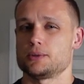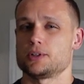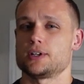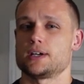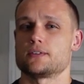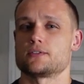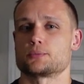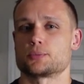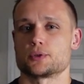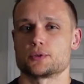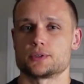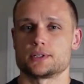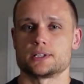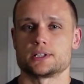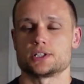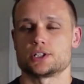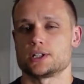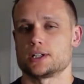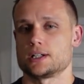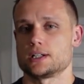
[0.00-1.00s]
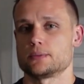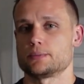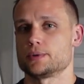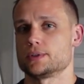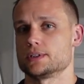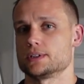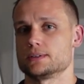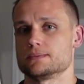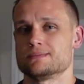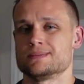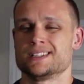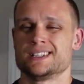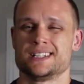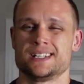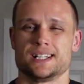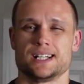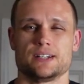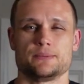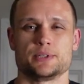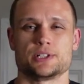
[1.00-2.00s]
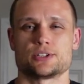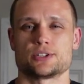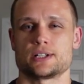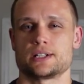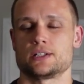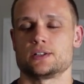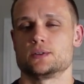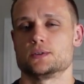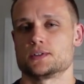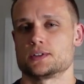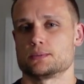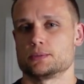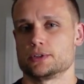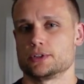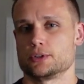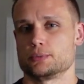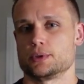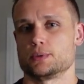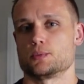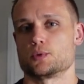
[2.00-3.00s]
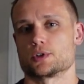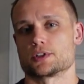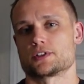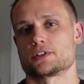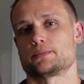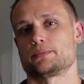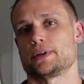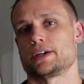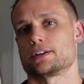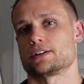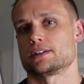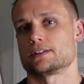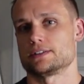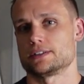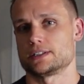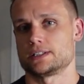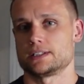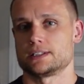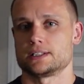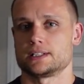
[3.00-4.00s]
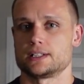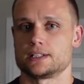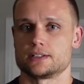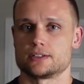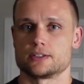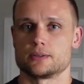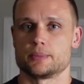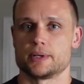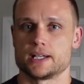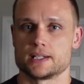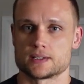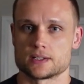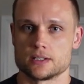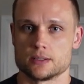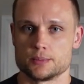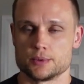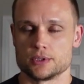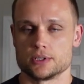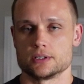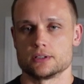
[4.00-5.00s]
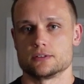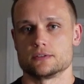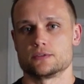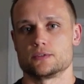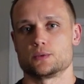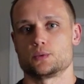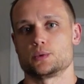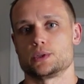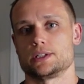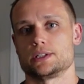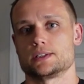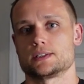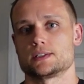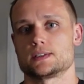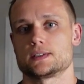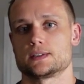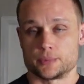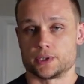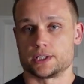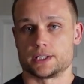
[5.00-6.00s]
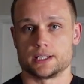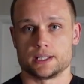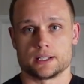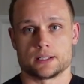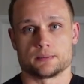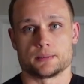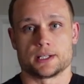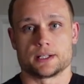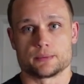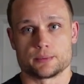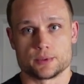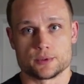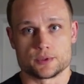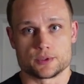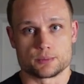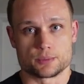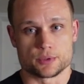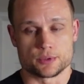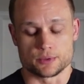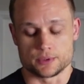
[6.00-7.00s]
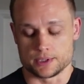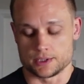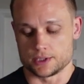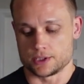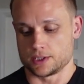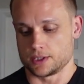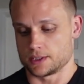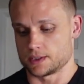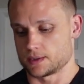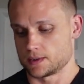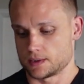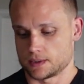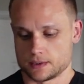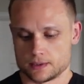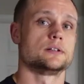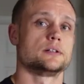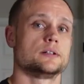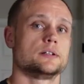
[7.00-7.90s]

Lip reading: I'll have a protein shake, but I've been trying to use them a little bit more sparingly here the past couple of weeks. But again, I'm not opposed to protein shakes.